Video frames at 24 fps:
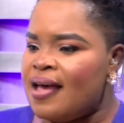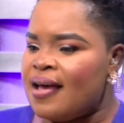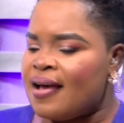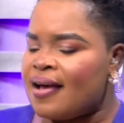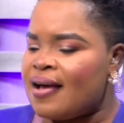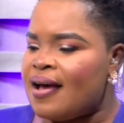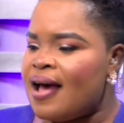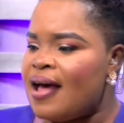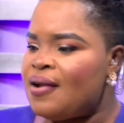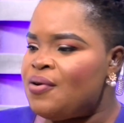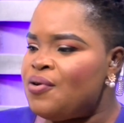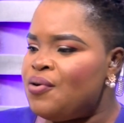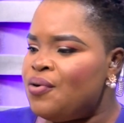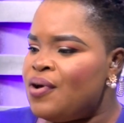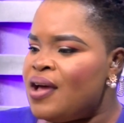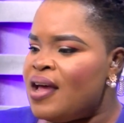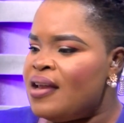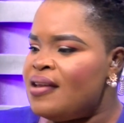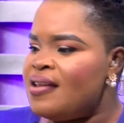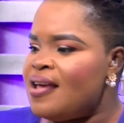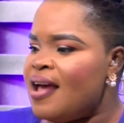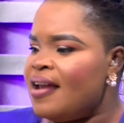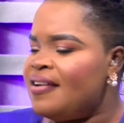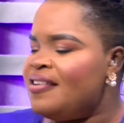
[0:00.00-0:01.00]
a canoe
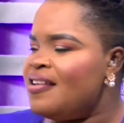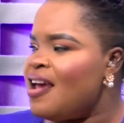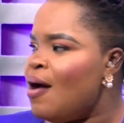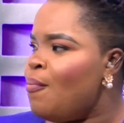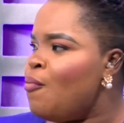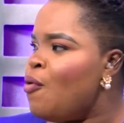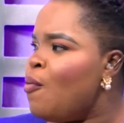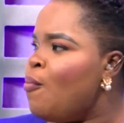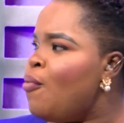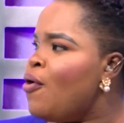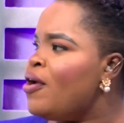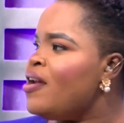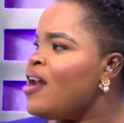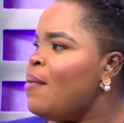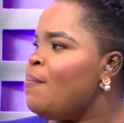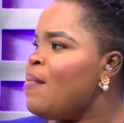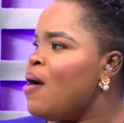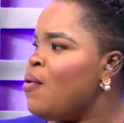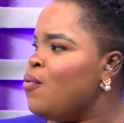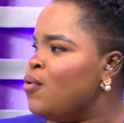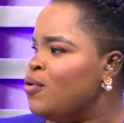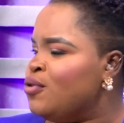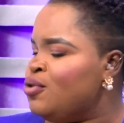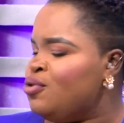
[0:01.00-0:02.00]
any idea mobile
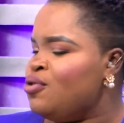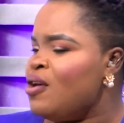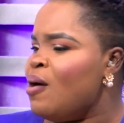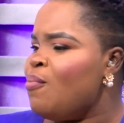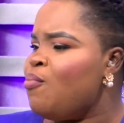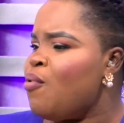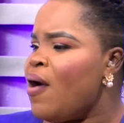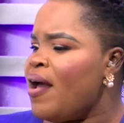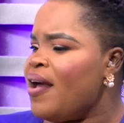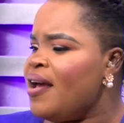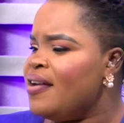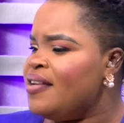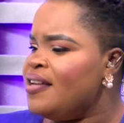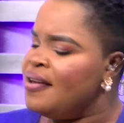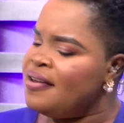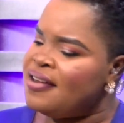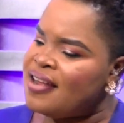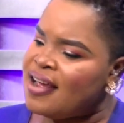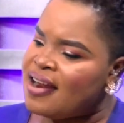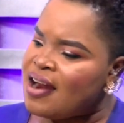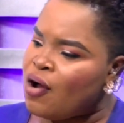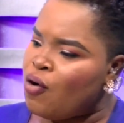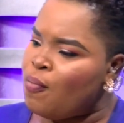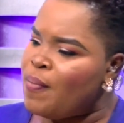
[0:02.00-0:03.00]
naman Cosia boy at
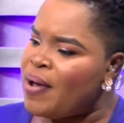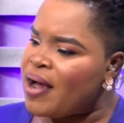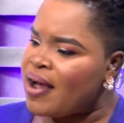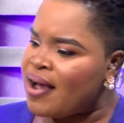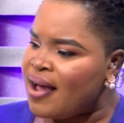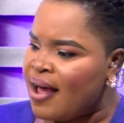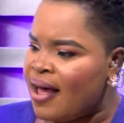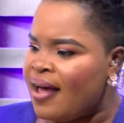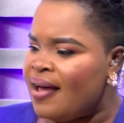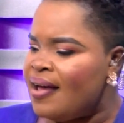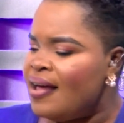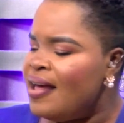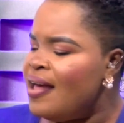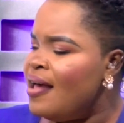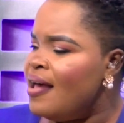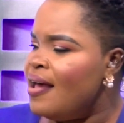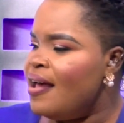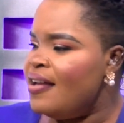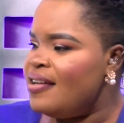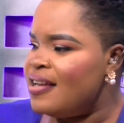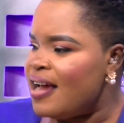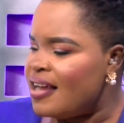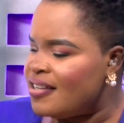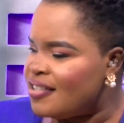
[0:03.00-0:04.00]
the end of a can
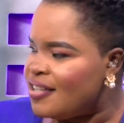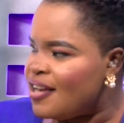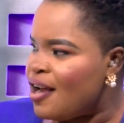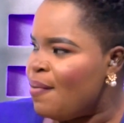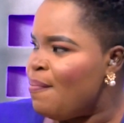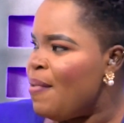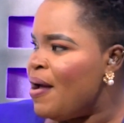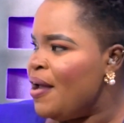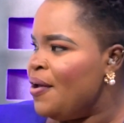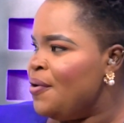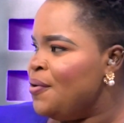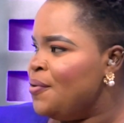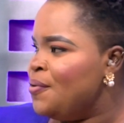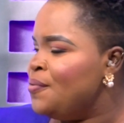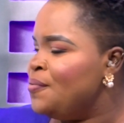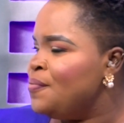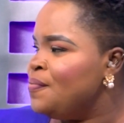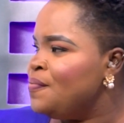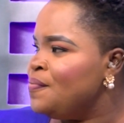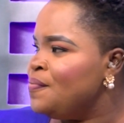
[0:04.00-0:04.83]
at the Achabino.